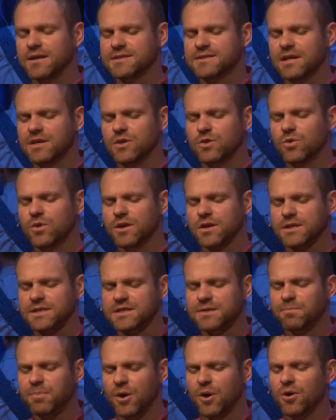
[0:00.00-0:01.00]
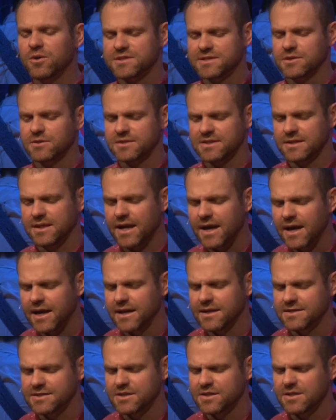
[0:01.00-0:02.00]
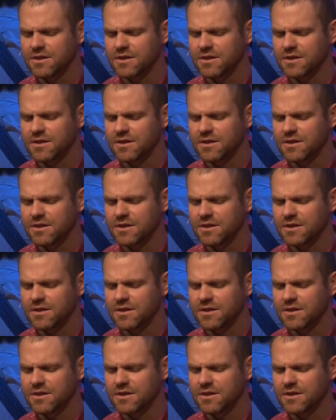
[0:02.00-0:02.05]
is that you would expose those lies.